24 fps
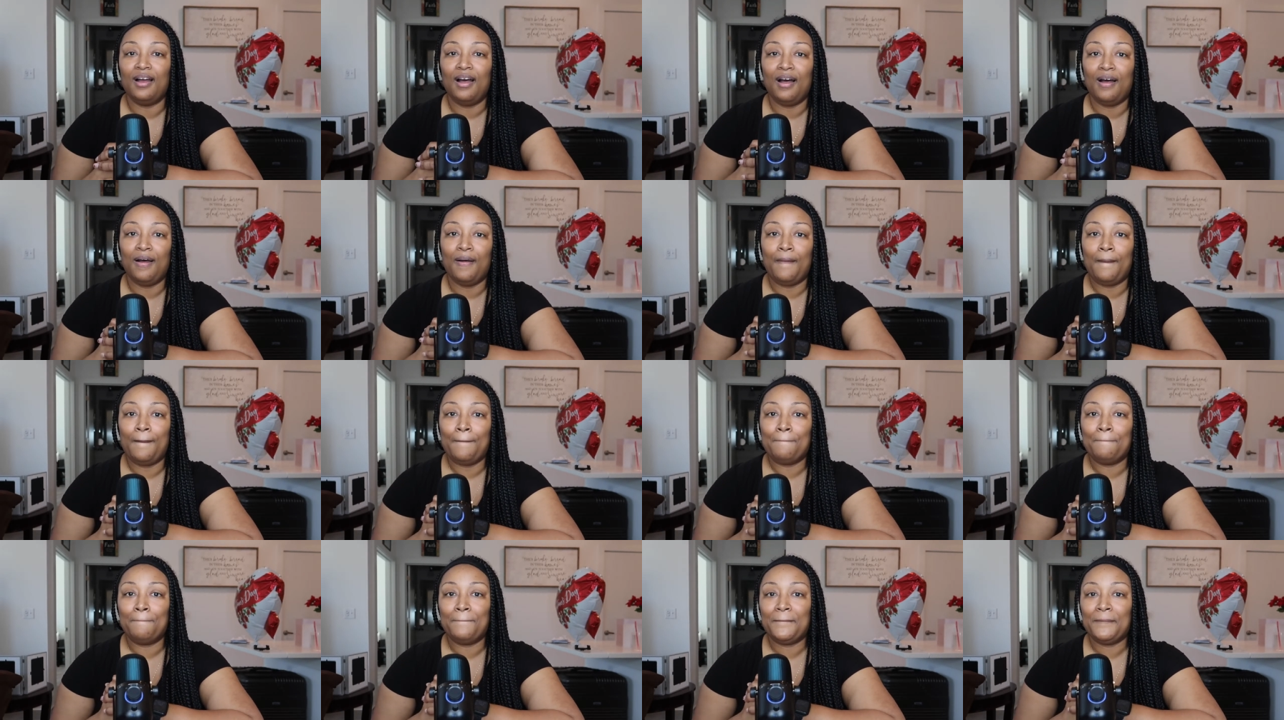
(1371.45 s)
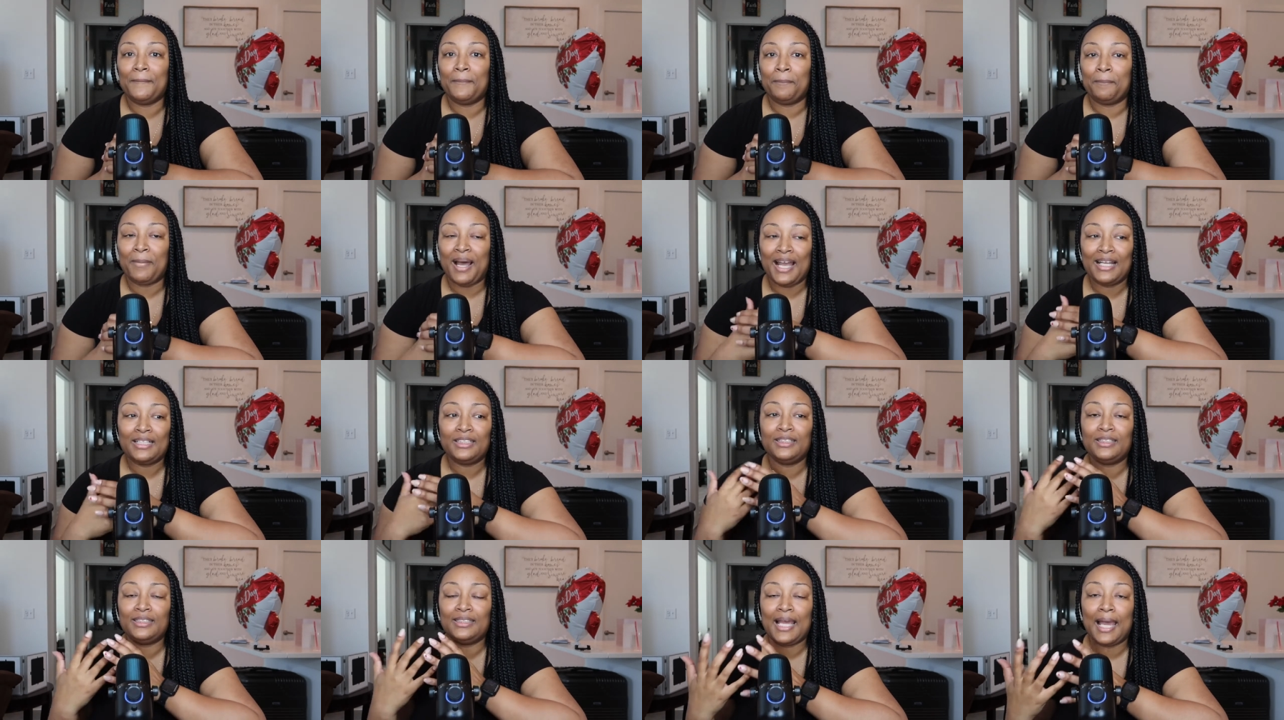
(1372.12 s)
Um,
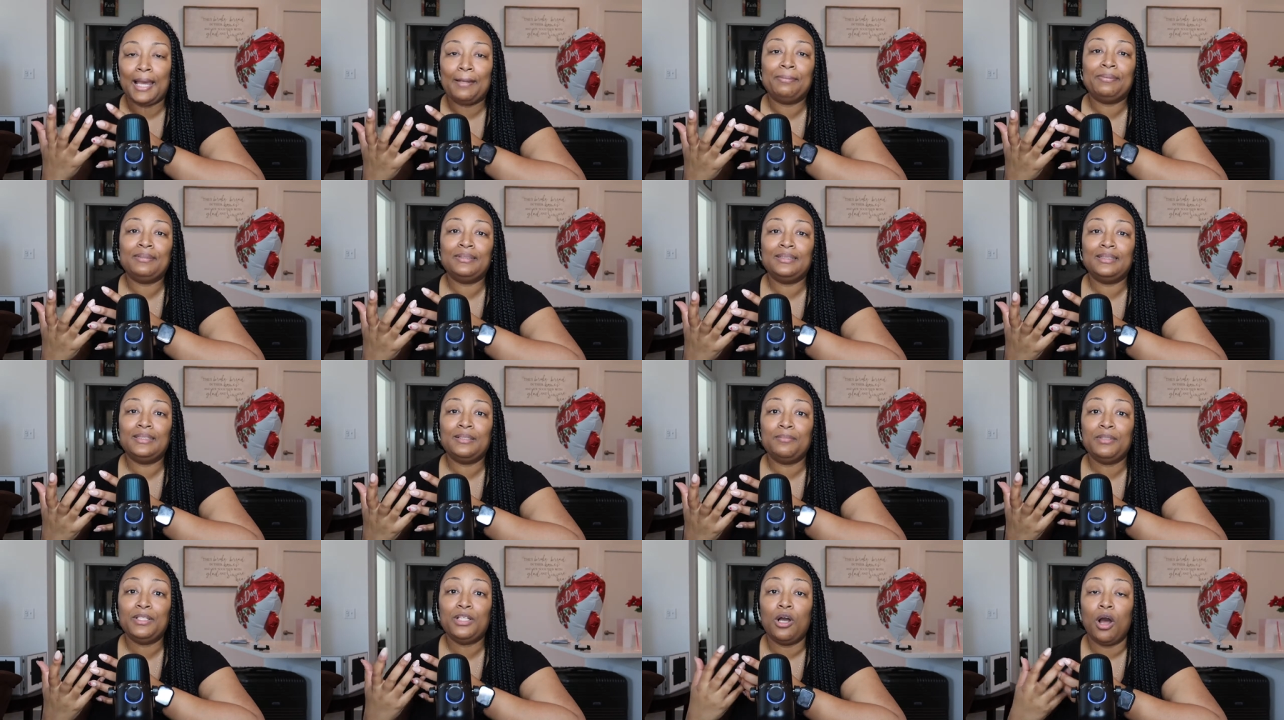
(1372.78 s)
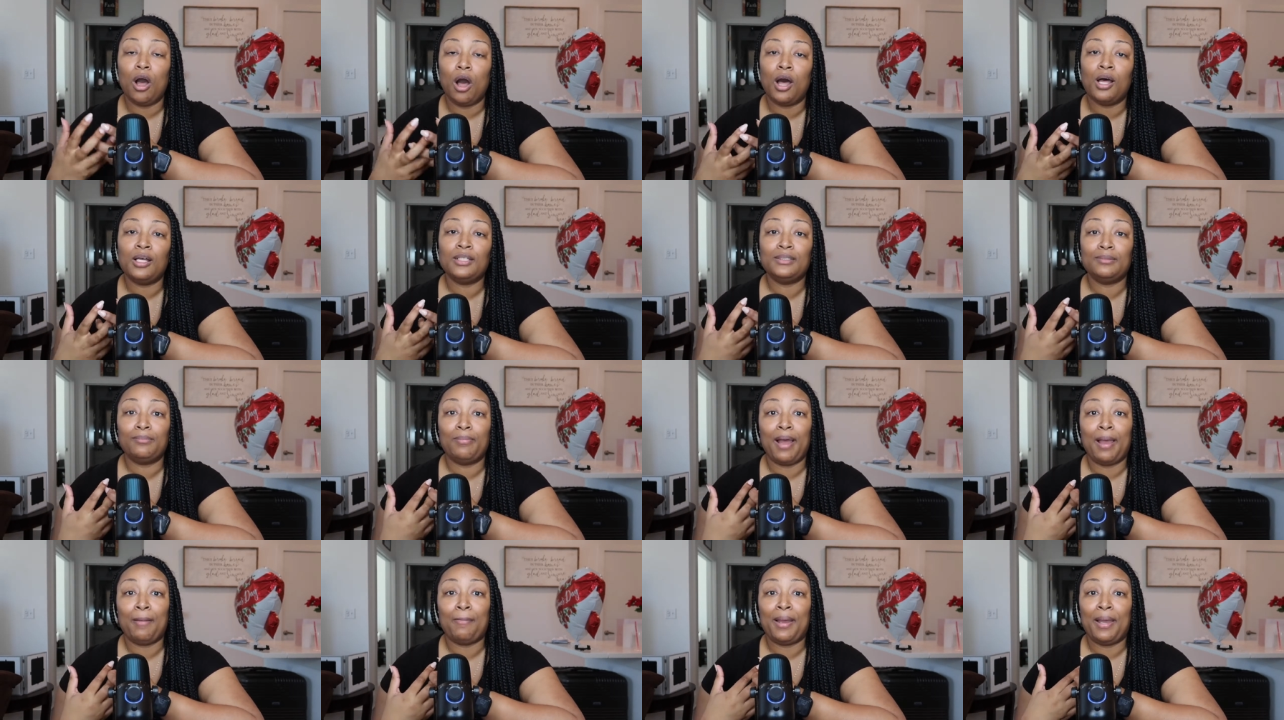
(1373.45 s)
mine just happens to be caused
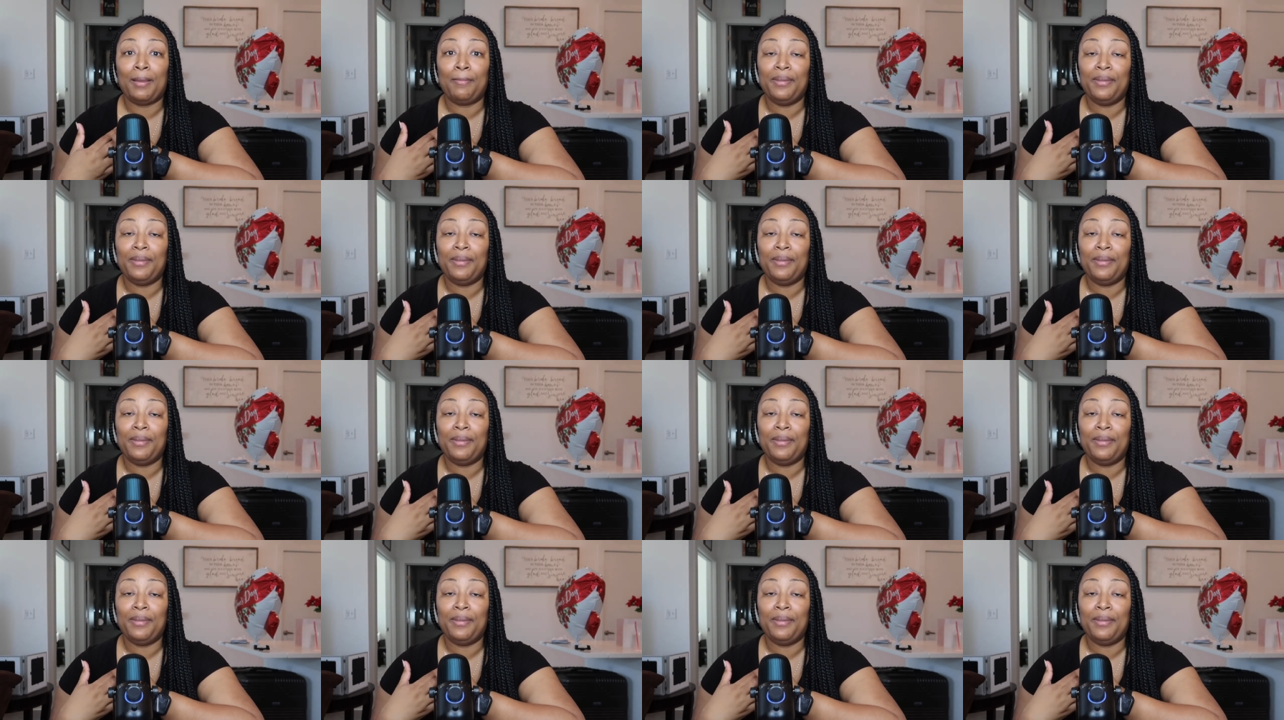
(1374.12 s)
by my